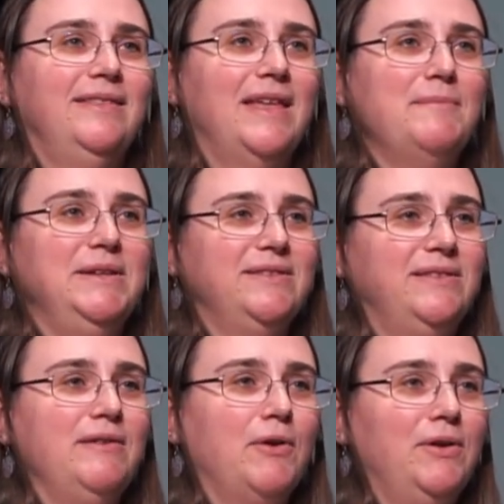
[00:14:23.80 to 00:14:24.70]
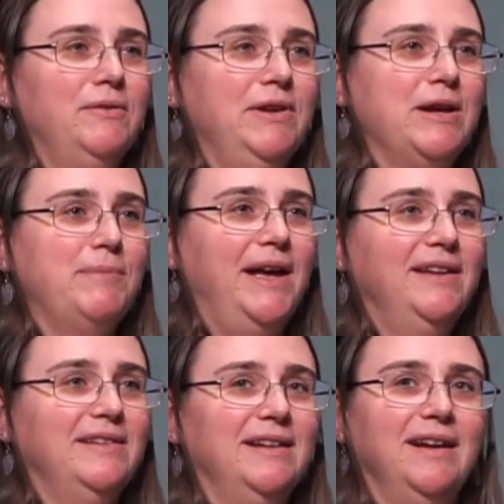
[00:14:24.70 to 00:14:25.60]
That means that they've already
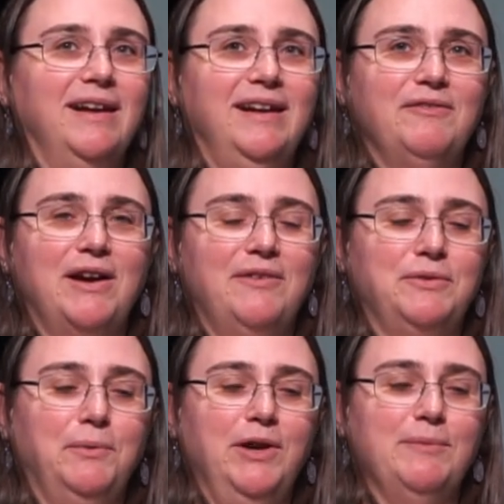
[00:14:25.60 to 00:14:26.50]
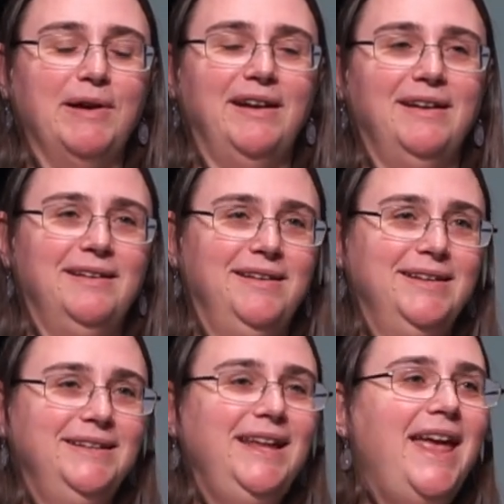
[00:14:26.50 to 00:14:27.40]
recompiled it, and I never have to worry about it.
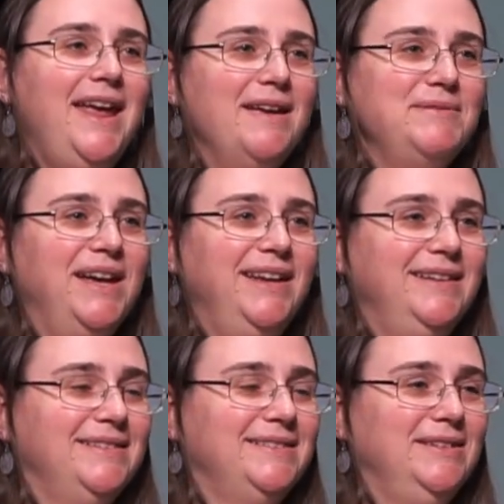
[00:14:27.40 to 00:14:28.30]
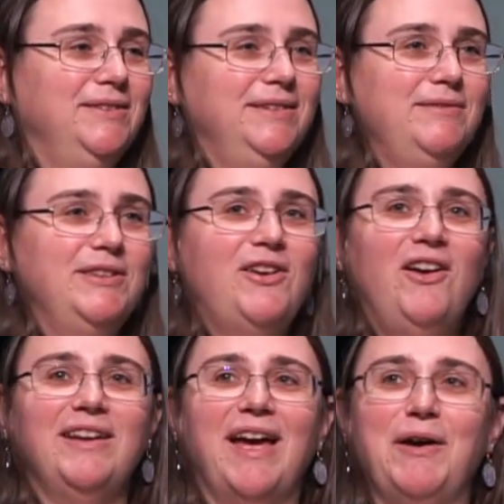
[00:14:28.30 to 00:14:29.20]
Yay, I'm done. You can leave the
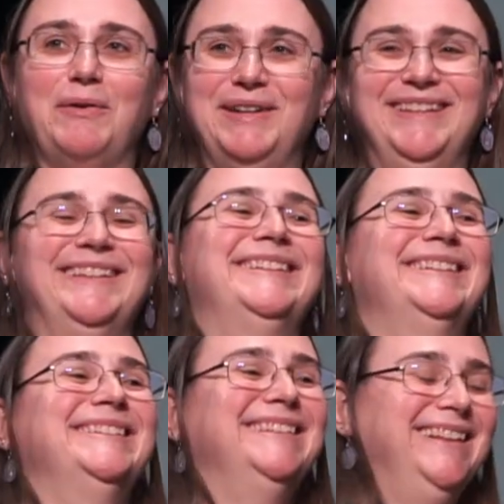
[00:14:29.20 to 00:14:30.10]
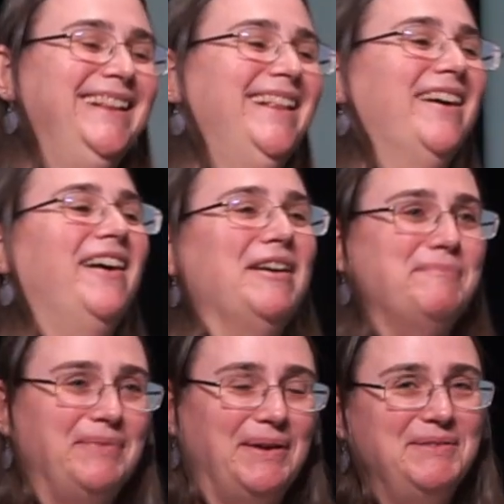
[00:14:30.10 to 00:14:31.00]
talk now. All
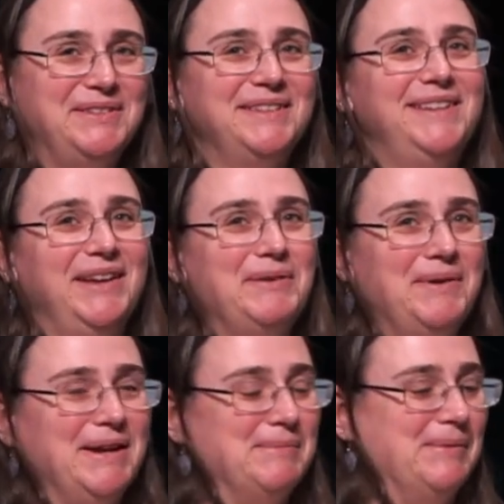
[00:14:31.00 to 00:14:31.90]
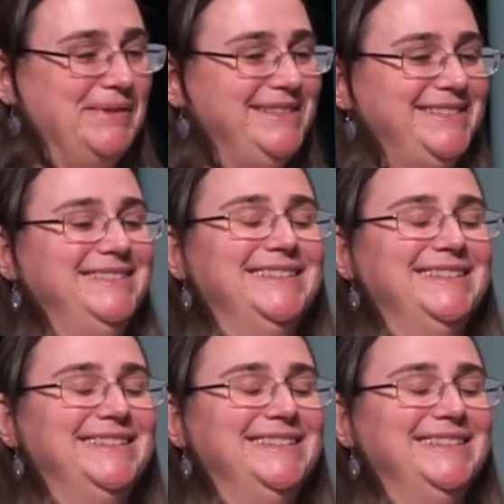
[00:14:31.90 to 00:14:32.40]
right, but I'm just going to tell you to wait a moment.